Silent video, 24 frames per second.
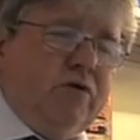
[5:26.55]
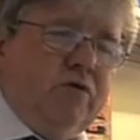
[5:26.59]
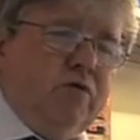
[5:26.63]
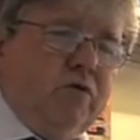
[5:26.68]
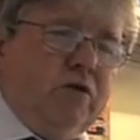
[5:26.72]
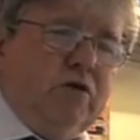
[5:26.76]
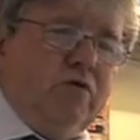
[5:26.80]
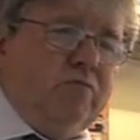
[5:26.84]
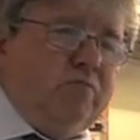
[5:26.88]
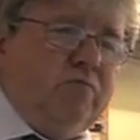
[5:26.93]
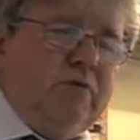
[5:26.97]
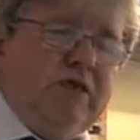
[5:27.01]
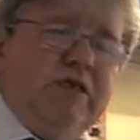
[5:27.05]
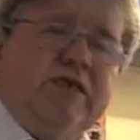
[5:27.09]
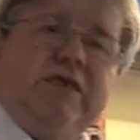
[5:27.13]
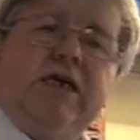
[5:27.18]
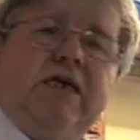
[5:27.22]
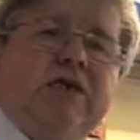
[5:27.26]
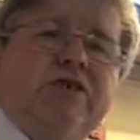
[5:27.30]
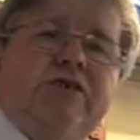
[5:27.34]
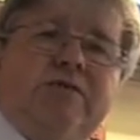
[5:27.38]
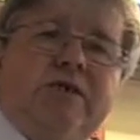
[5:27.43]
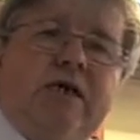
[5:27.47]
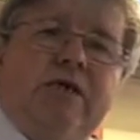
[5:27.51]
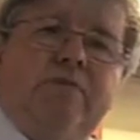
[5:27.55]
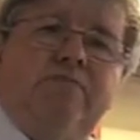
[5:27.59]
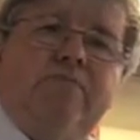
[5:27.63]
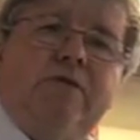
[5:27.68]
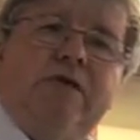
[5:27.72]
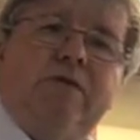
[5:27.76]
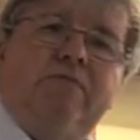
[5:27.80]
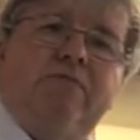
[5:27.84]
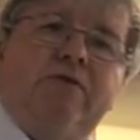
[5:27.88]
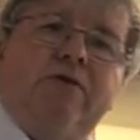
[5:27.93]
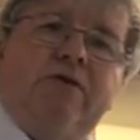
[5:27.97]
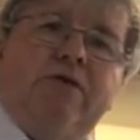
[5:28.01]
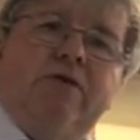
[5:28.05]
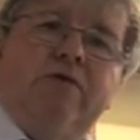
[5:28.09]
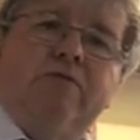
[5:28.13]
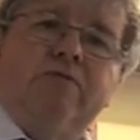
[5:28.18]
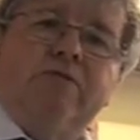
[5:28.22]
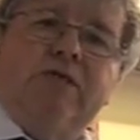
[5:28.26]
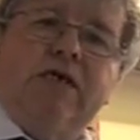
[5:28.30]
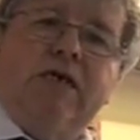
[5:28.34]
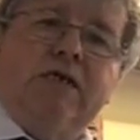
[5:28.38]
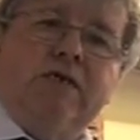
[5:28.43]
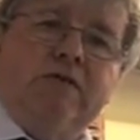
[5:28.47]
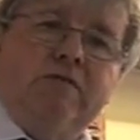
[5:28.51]
There wouldn't be 10 people now,
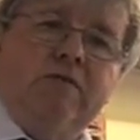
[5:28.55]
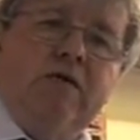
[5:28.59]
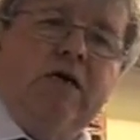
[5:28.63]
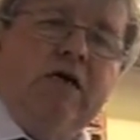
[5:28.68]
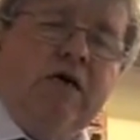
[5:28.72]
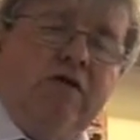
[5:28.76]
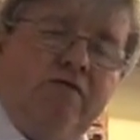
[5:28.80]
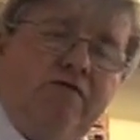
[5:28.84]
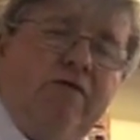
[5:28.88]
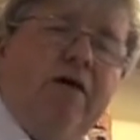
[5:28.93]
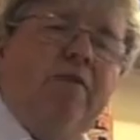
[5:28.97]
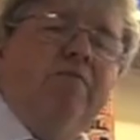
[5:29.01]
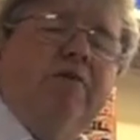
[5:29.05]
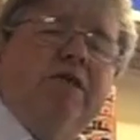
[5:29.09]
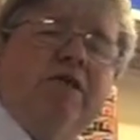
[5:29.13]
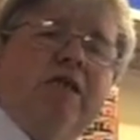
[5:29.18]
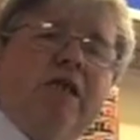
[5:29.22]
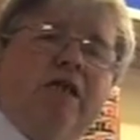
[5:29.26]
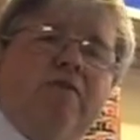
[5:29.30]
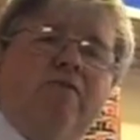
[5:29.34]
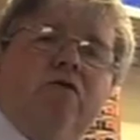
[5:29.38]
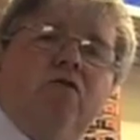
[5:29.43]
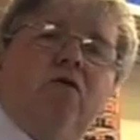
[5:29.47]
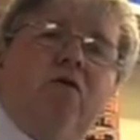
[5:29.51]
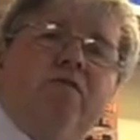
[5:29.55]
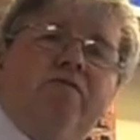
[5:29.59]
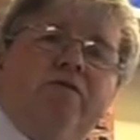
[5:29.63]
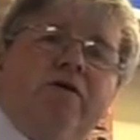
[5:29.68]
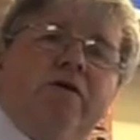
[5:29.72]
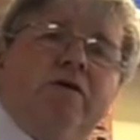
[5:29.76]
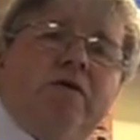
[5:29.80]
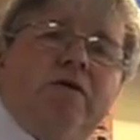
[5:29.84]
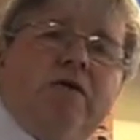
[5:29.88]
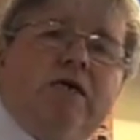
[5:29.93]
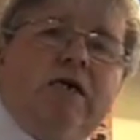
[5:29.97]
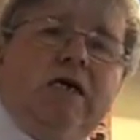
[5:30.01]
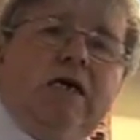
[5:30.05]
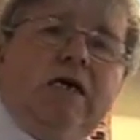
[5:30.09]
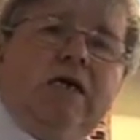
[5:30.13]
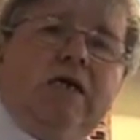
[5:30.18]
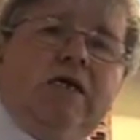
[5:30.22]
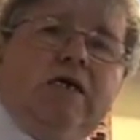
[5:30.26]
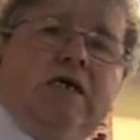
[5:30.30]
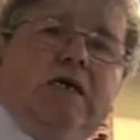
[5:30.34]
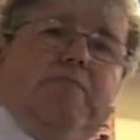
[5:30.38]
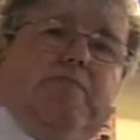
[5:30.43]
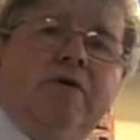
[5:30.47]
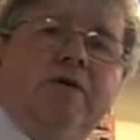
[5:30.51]
10 families living over the
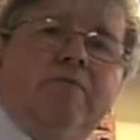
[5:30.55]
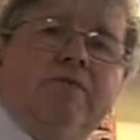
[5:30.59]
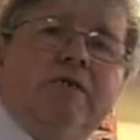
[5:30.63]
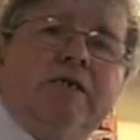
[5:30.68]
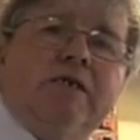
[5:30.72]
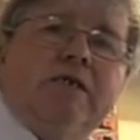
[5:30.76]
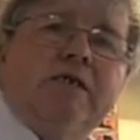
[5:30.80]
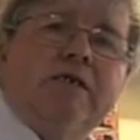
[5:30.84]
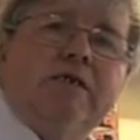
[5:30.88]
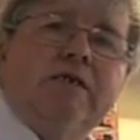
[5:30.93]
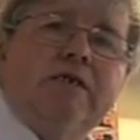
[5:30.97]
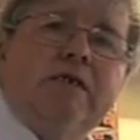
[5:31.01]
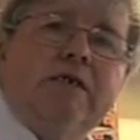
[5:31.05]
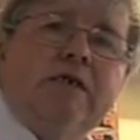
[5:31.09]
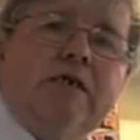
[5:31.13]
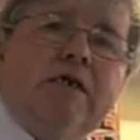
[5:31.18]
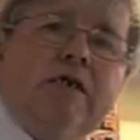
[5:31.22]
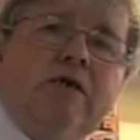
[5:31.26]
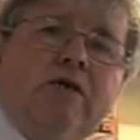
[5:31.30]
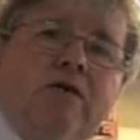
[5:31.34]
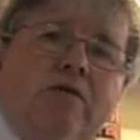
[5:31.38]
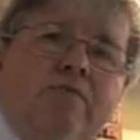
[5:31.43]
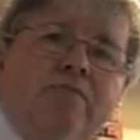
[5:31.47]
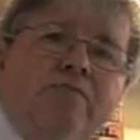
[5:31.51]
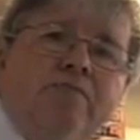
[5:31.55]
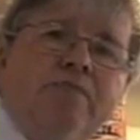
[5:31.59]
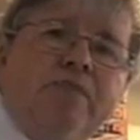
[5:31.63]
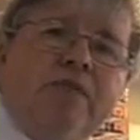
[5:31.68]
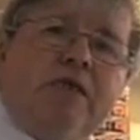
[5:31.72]
premises, you know,